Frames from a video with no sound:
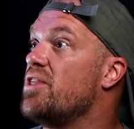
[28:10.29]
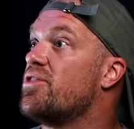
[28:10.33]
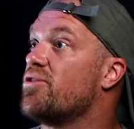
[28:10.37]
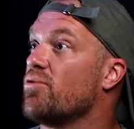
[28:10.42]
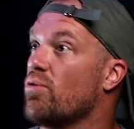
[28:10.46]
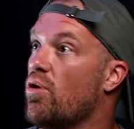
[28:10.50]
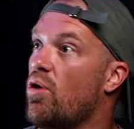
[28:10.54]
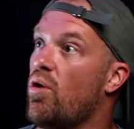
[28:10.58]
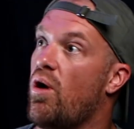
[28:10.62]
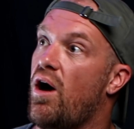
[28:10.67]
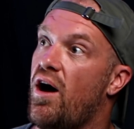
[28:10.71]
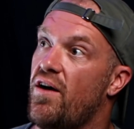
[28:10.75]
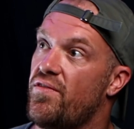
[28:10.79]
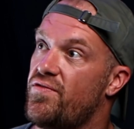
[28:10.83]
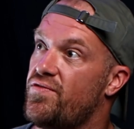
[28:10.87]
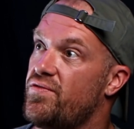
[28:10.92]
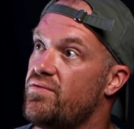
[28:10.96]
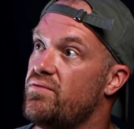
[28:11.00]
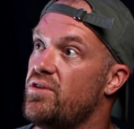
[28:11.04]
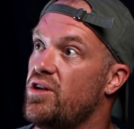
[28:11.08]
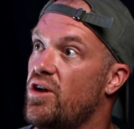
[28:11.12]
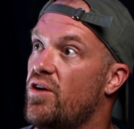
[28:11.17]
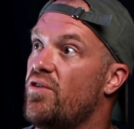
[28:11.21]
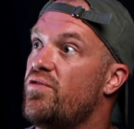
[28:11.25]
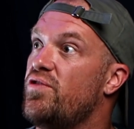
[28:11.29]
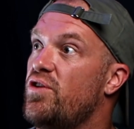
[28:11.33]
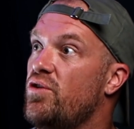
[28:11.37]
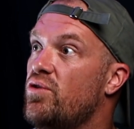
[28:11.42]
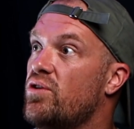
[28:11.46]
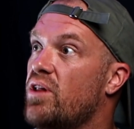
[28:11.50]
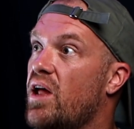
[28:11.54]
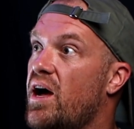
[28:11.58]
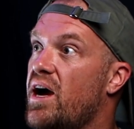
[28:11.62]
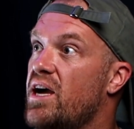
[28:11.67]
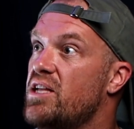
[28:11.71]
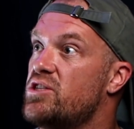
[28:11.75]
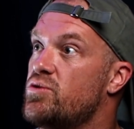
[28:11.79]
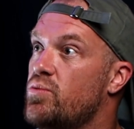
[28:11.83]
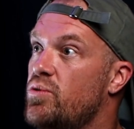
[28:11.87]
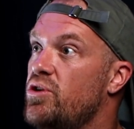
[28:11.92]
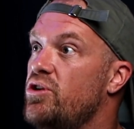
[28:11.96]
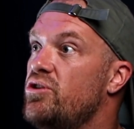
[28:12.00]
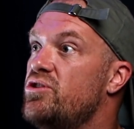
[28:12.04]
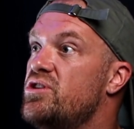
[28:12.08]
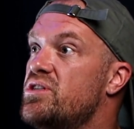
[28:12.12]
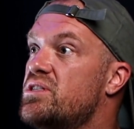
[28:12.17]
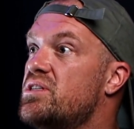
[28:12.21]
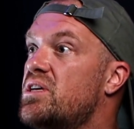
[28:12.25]
throw off, you know, a few clients when you
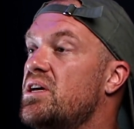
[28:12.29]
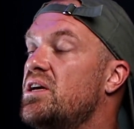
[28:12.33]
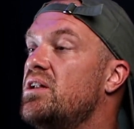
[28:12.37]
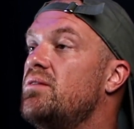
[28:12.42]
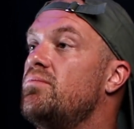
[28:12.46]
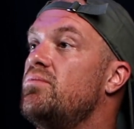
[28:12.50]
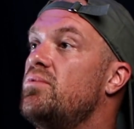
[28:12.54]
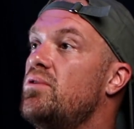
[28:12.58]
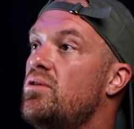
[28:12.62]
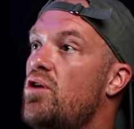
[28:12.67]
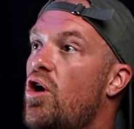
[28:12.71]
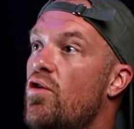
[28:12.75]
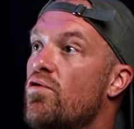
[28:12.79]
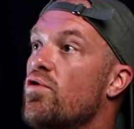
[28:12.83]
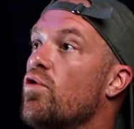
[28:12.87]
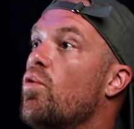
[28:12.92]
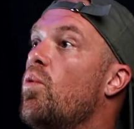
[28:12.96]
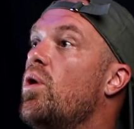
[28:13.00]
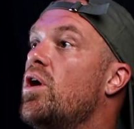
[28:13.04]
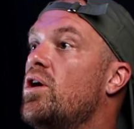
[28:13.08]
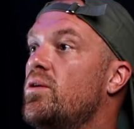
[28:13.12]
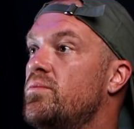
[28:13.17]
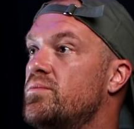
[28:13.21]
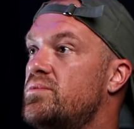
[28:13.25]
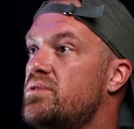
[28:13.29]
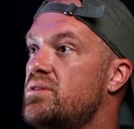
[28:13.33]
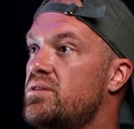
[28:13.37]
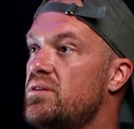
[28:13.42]
just get overwhelmed.